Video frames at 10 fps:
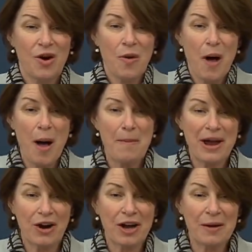
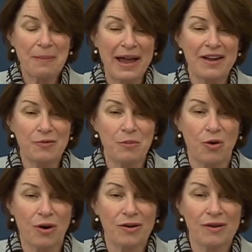America pays
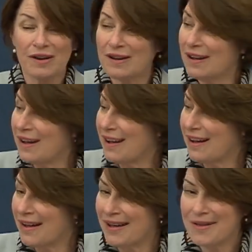more.
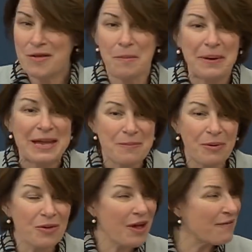The
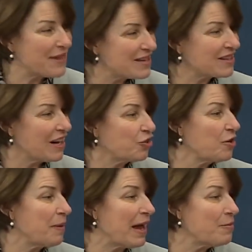people of this country
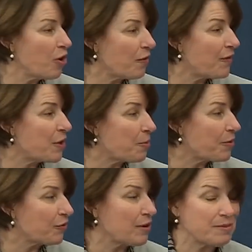pay more for their
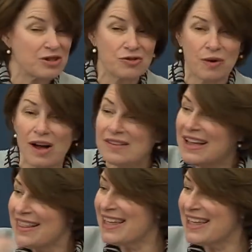prescription drugs than